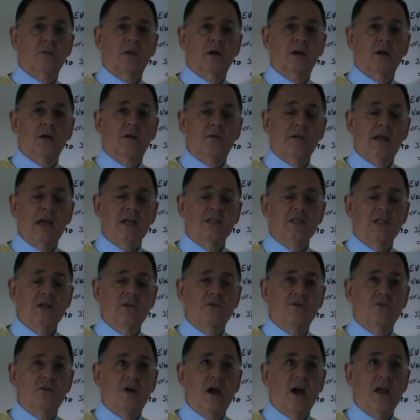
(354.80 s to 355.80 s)
created
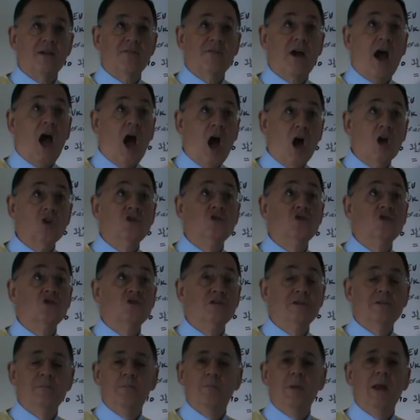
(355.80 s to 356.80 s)

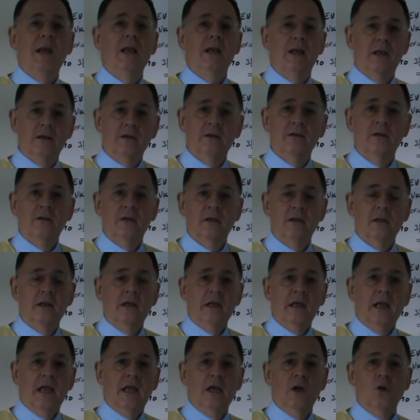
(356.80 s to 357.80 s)
500 billion
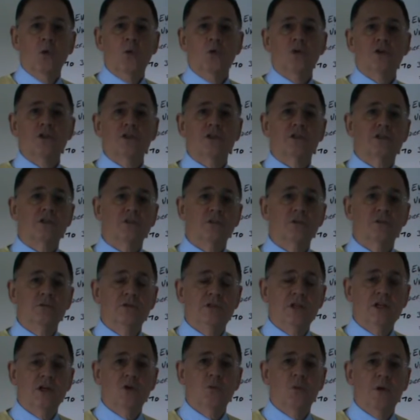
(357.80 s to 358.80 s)
in order to
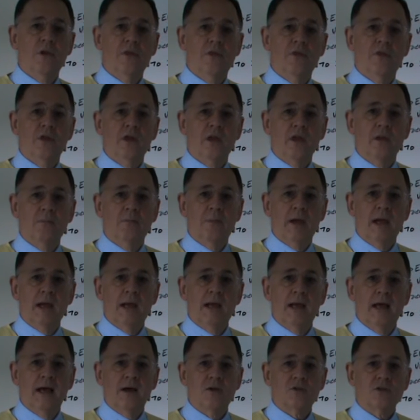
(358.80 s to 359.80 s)
deal with the
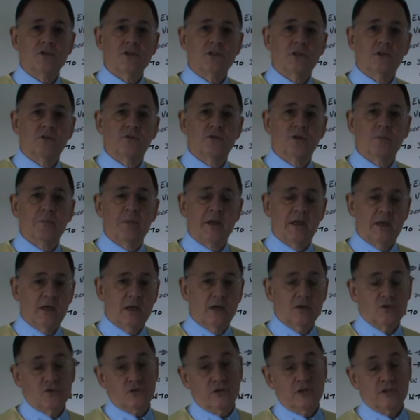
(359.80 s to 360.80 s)
bailouts of the pig
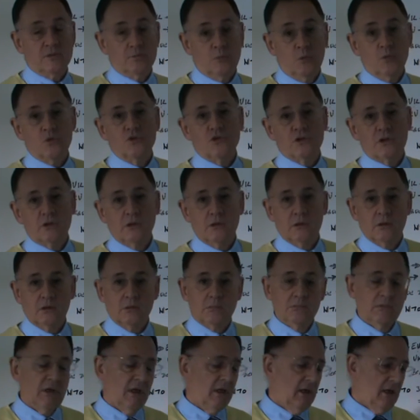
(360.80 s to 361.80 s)
countries,
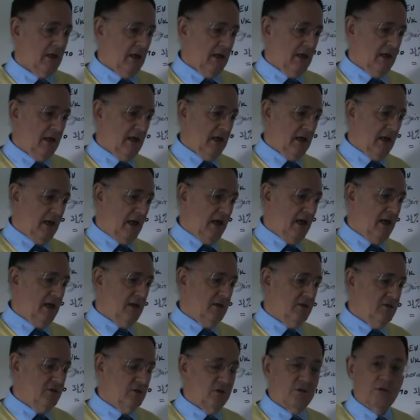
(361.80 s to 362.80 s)
Portugal,
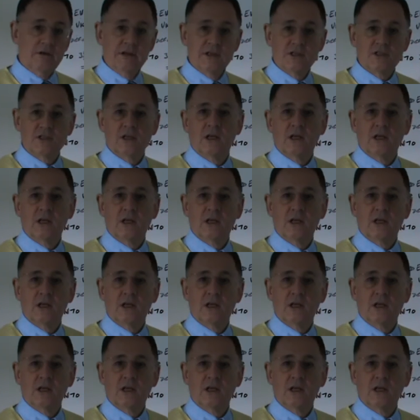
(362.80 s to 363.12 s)
Ireland, Greece